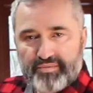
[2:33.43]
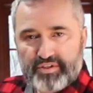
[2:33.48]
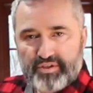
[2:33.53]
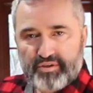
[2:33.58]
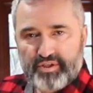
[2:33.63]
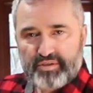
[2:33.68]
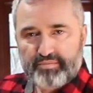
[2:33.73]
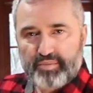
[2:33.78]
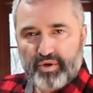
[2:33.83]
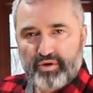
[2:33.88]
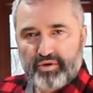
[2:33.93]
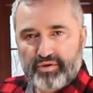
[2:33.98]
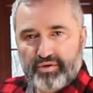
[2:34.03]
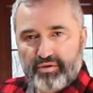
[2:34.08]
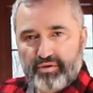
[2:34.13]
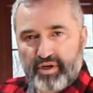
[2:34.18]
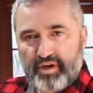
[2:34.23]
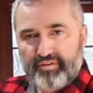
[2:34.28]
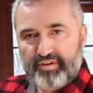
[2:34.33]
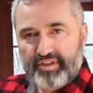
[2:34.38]
So this
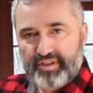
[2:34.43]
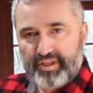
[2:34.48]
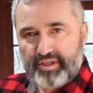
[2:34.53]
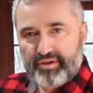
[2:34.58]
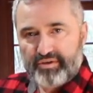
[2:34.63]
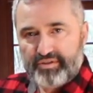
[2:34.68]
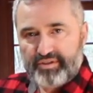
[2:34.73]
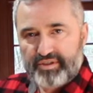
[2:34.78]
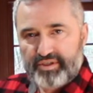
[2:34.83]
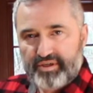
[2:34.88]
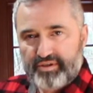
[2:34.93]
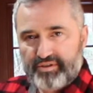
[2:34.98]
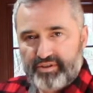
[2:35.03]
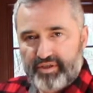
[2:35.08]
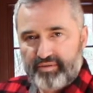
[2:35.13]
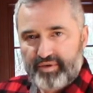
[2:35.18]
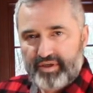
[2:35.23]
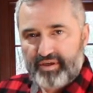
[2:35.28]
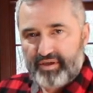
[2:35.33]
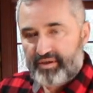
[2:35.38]
bowl, everything that goes in here is
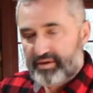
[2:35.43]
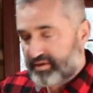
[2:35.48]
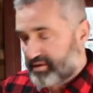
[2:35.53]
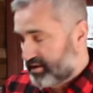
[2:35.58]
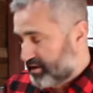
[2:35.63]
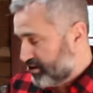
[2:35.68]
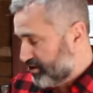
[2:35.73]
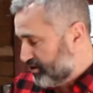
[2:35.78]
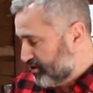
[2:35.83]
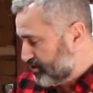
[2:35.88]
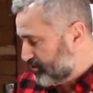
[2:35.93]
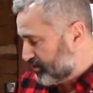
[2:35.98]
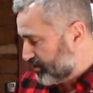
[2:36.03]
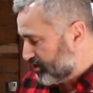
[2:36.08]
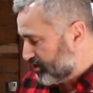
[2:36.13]
going to be, I'm going to use for